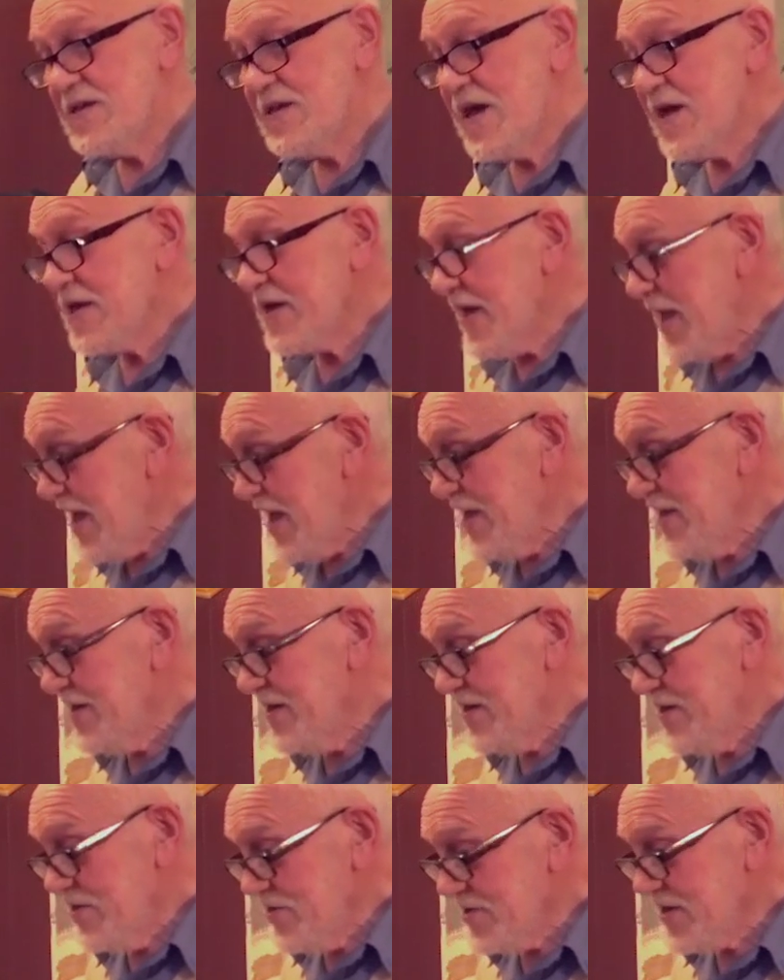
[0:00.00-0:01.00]

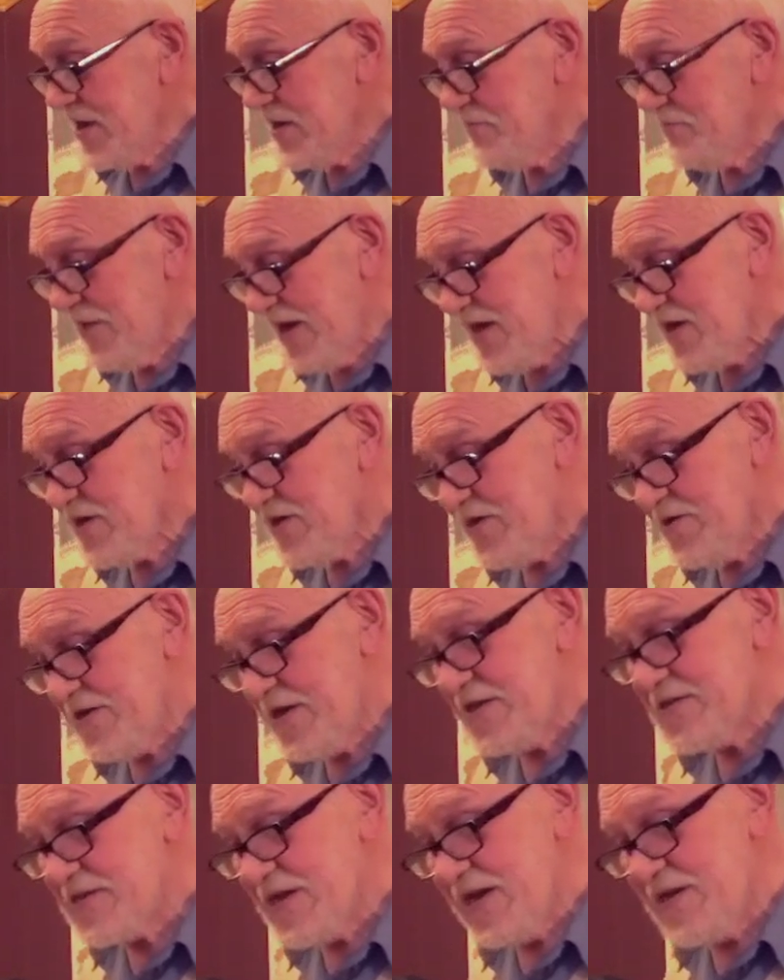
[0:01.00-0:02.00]
Again, looking back on
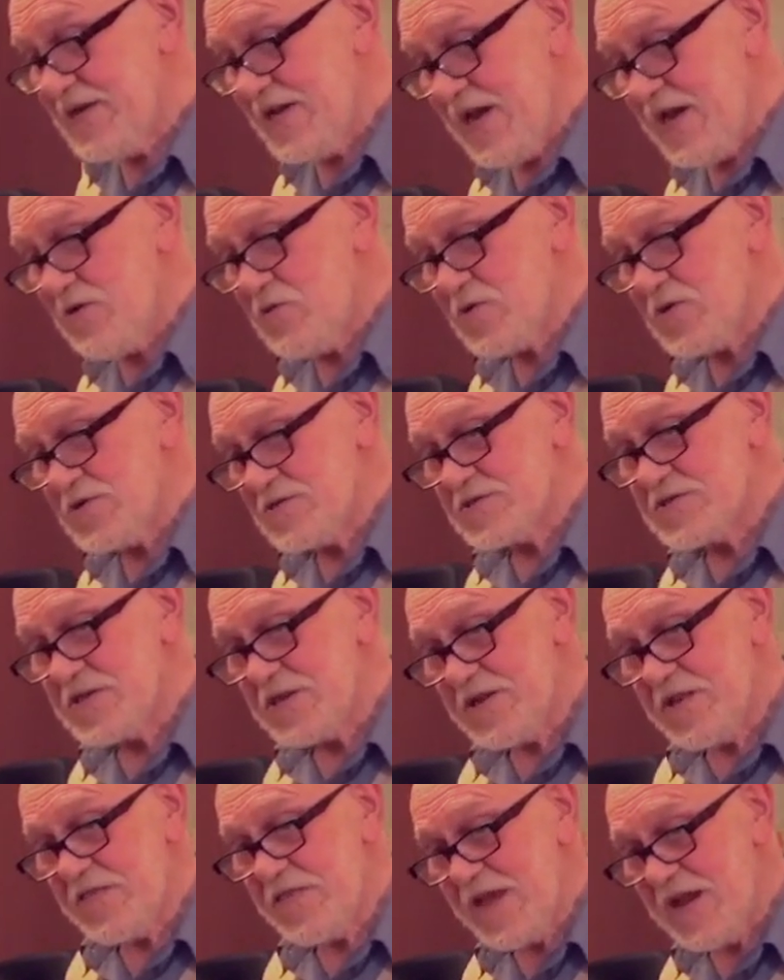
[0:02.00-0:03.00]
it, I now
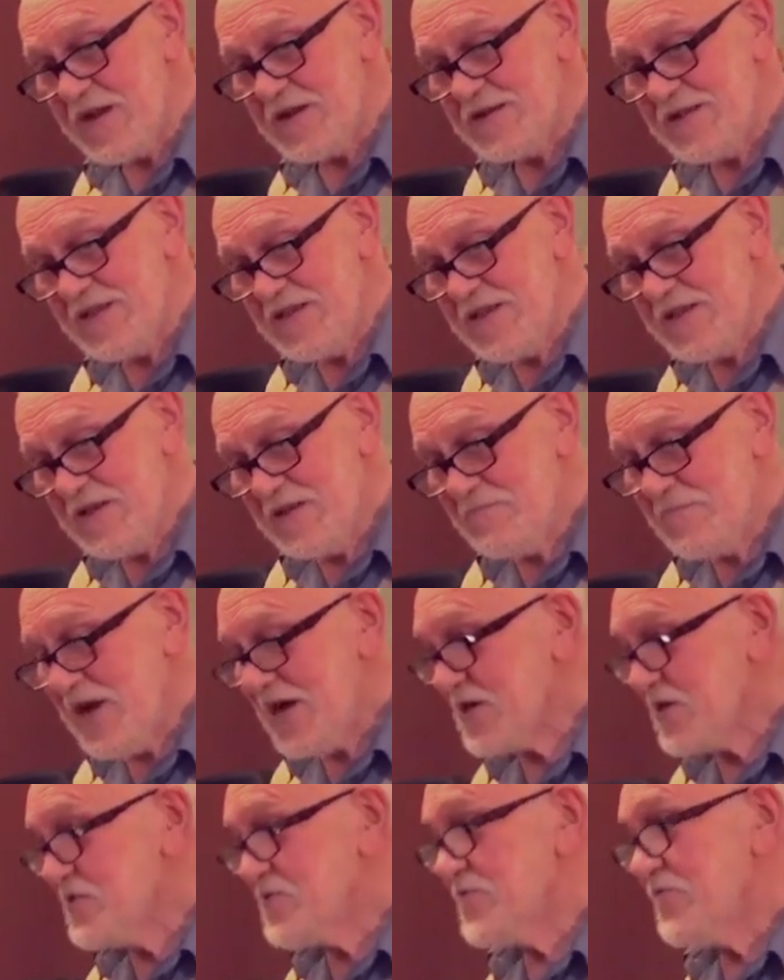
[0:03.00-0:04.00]
consider that
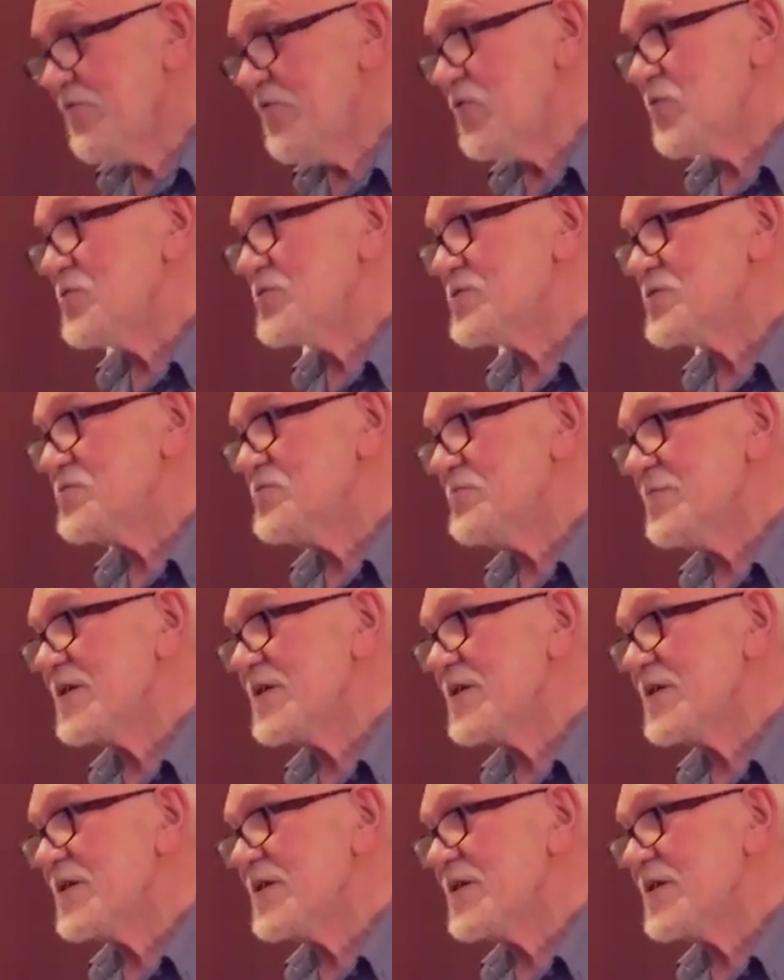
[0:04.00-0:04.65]
my good fortune